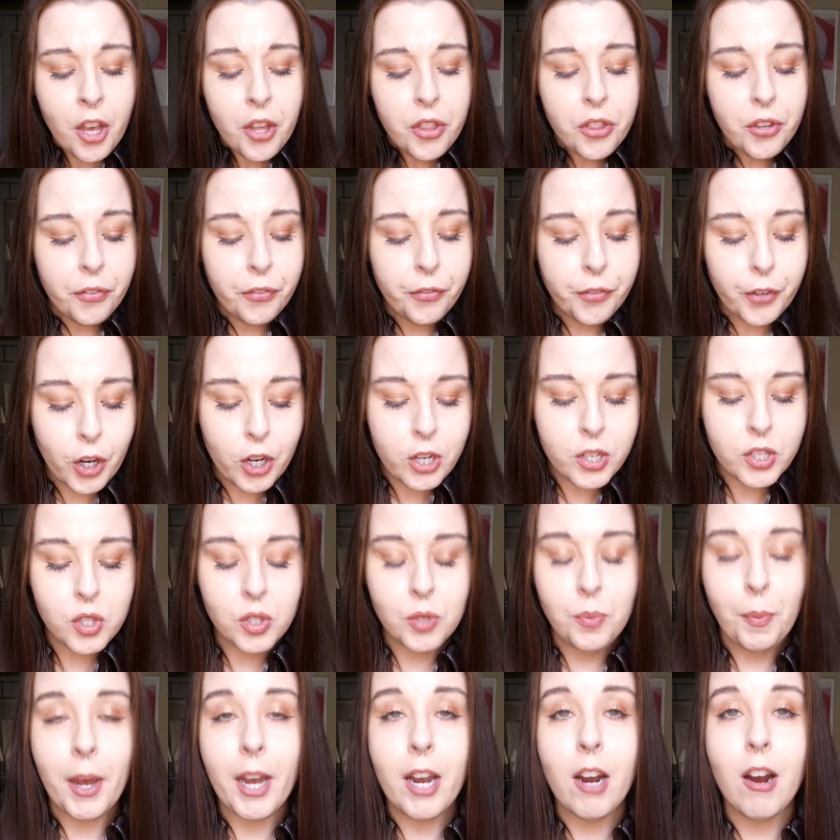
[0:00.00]
the
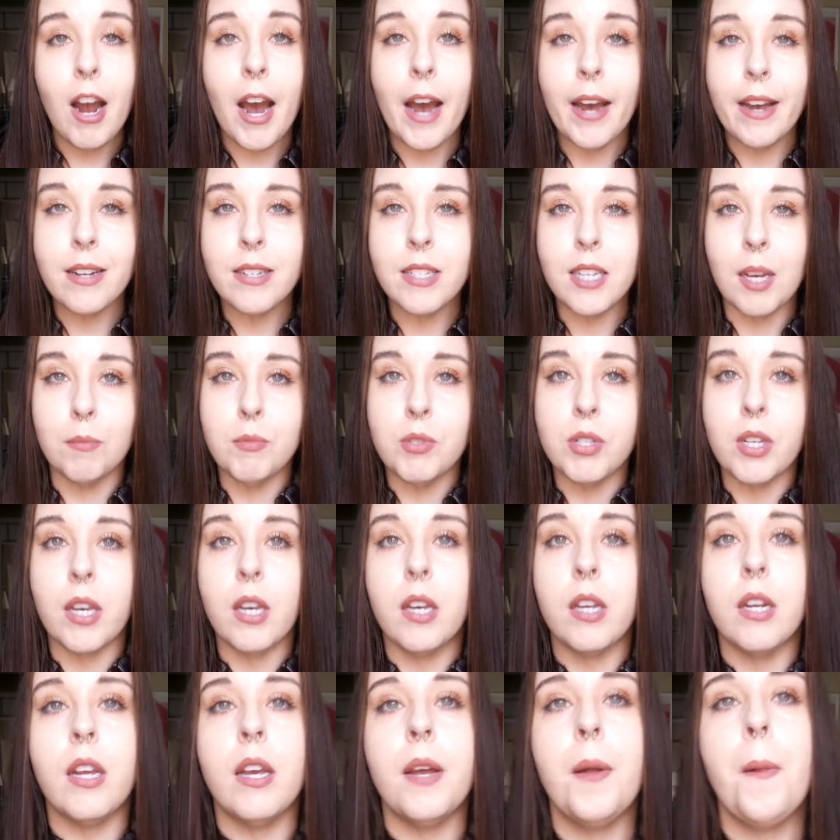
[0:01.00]
first pair I
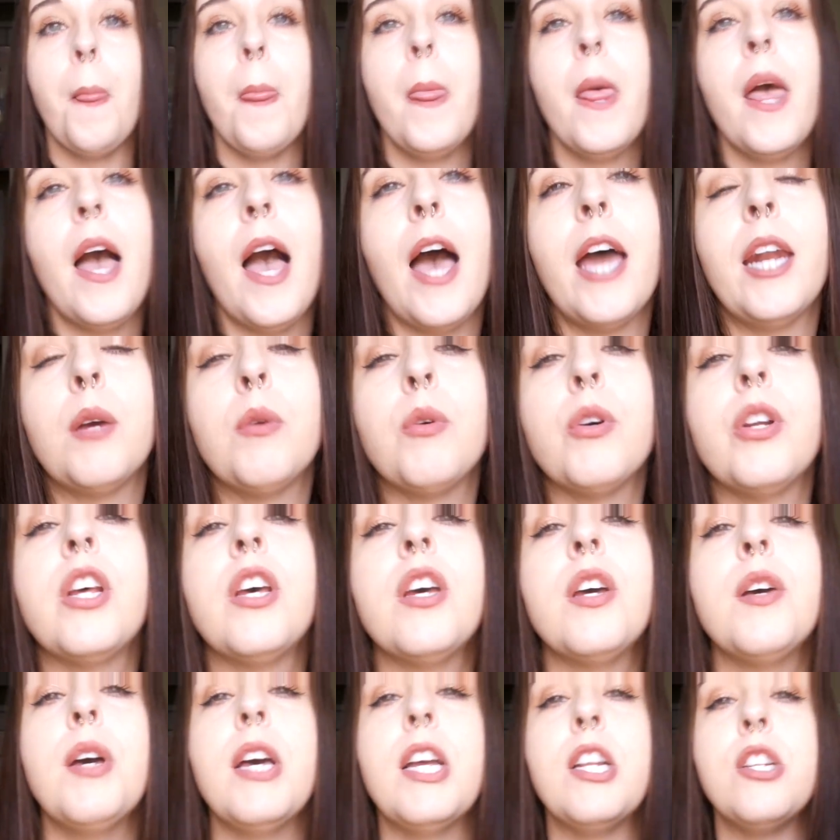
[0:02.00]
attempted, and I'm
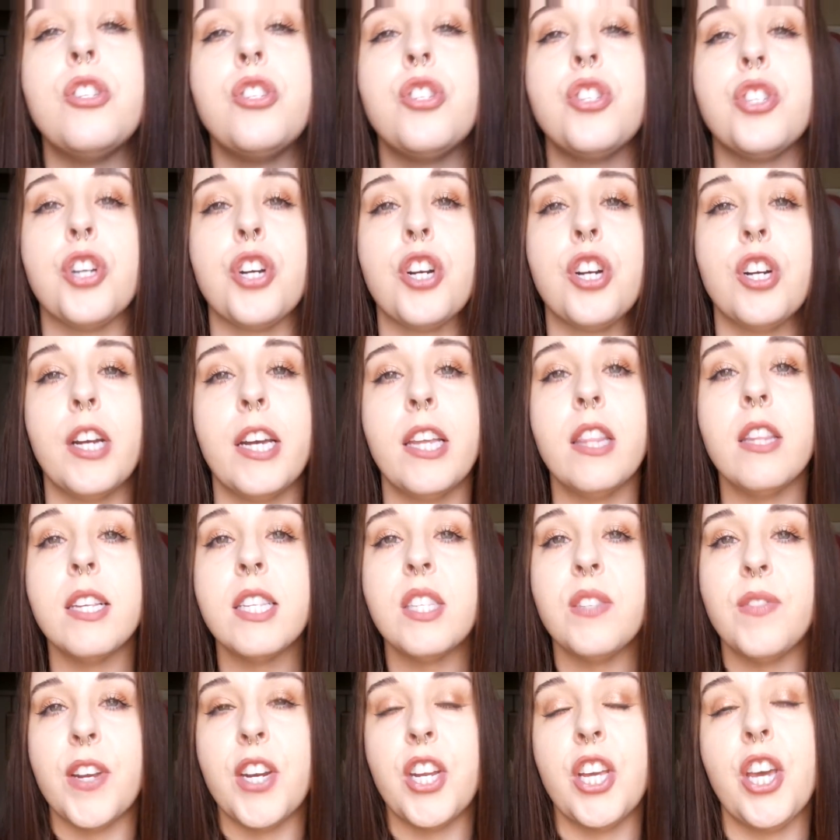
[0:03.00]
gonna insert in
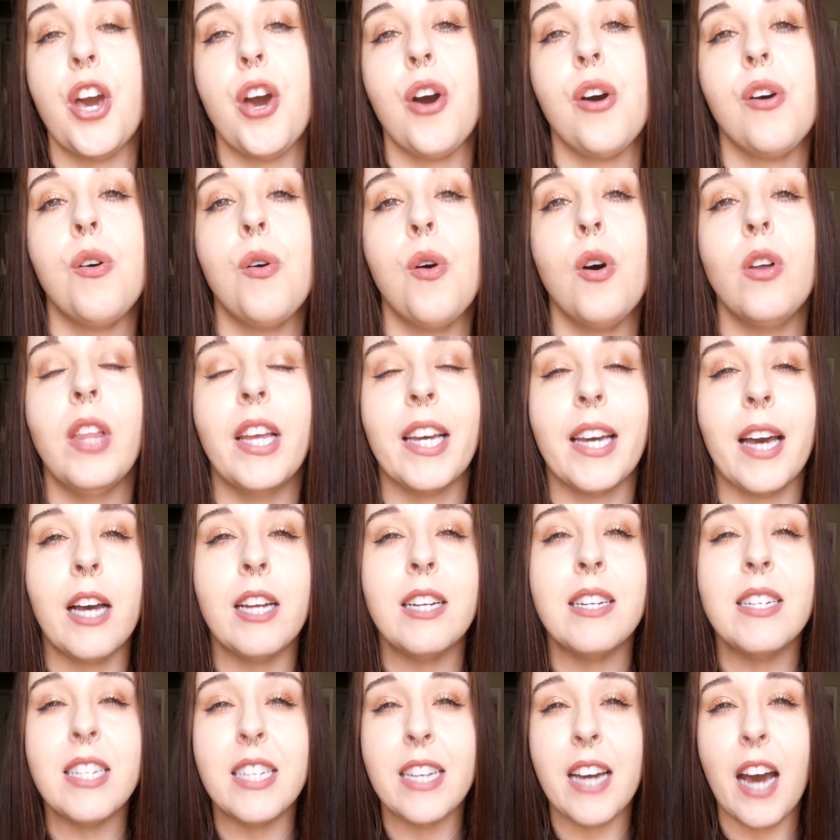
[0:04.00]
this video like a
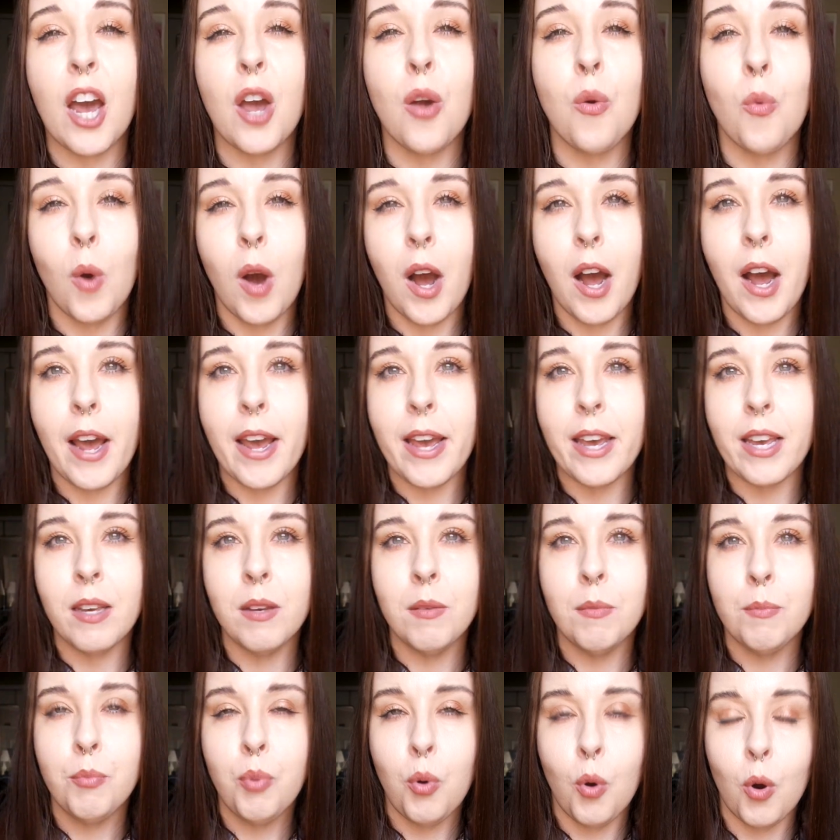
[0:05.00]
DIY
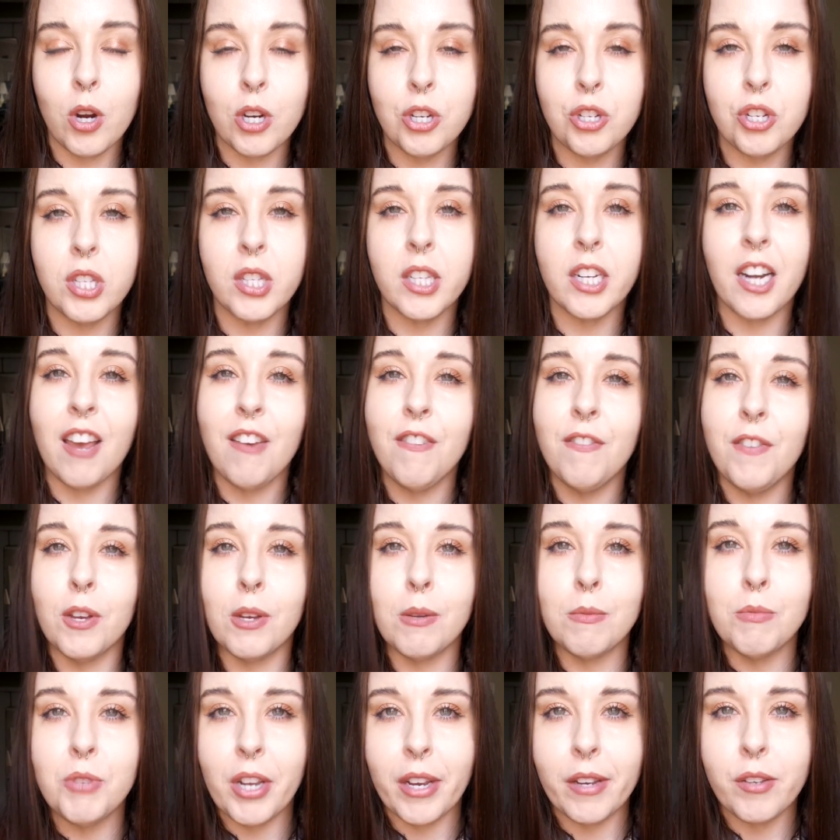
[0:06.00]
portion that I
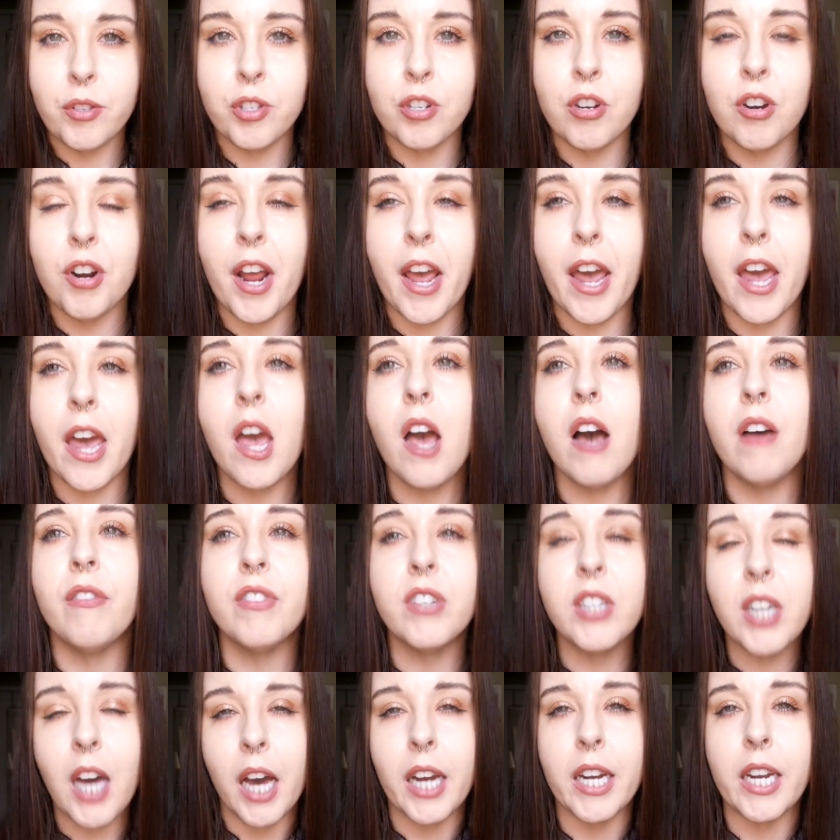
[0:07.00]
filmed yesterday
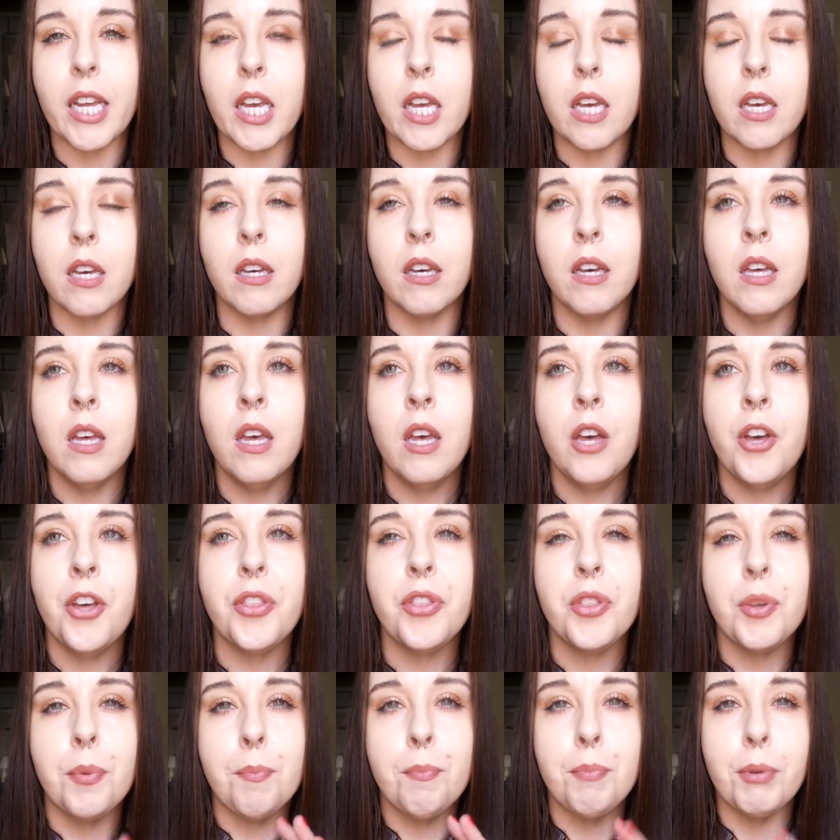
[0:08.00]
of cutting
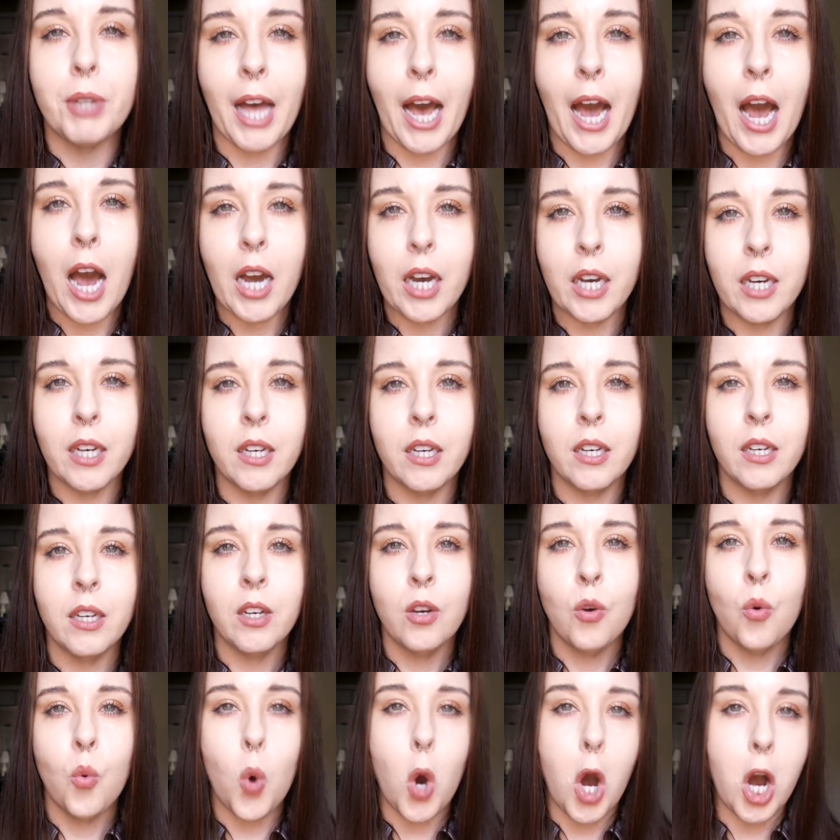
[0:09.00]
the black,
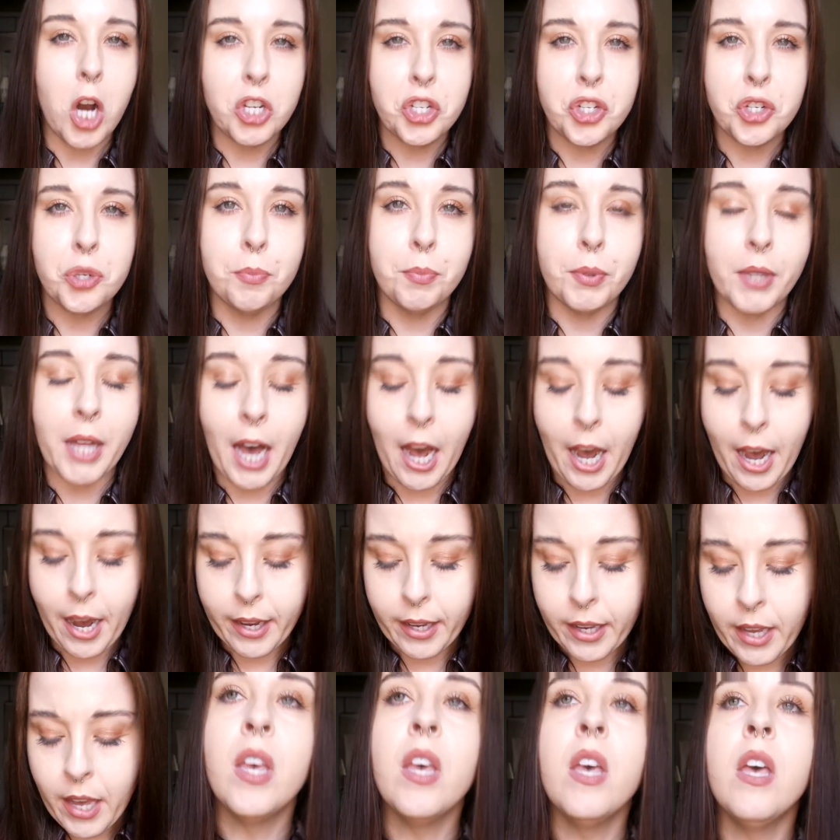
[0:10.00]
washed
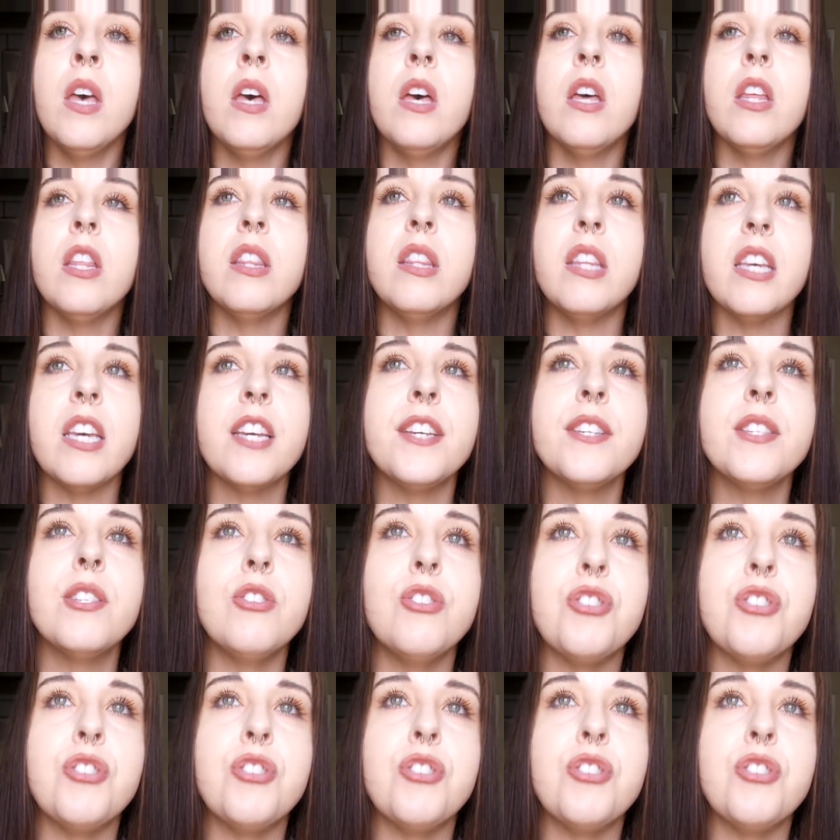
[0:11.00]
black. These